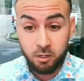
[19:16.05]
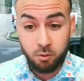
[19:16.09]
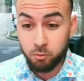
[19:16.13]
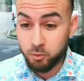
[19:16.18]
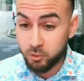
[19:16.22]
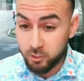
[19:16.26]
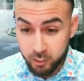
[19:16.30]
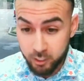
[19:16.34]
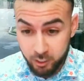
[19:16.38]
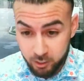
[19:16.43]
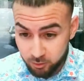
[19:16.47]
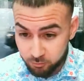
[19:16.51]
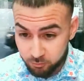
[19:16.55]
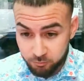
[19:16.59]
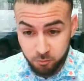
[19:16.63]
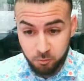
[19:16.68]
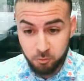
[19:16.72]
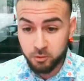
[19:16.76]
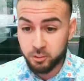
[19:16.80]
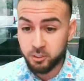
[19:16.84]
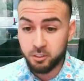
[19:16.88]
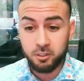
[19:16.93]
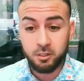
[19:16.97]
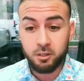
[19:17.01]
We can't
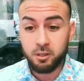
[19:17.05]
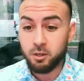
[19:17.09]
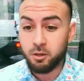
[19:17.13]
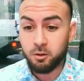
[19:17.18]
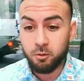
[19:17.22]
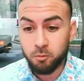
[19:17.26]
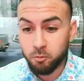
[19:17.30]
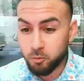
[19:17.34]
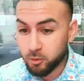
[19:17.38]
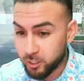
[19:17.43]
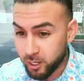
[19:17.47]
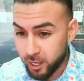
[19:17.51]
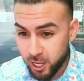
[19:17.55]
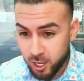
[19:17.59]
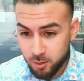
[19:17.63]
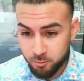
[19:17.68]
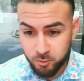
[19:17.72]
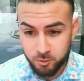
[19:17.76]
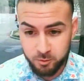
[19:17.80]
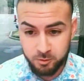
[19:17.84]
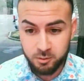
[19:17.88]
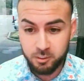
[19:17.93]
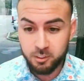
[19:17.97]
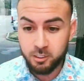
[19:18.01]
afford it. What
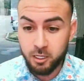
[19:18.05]
happened?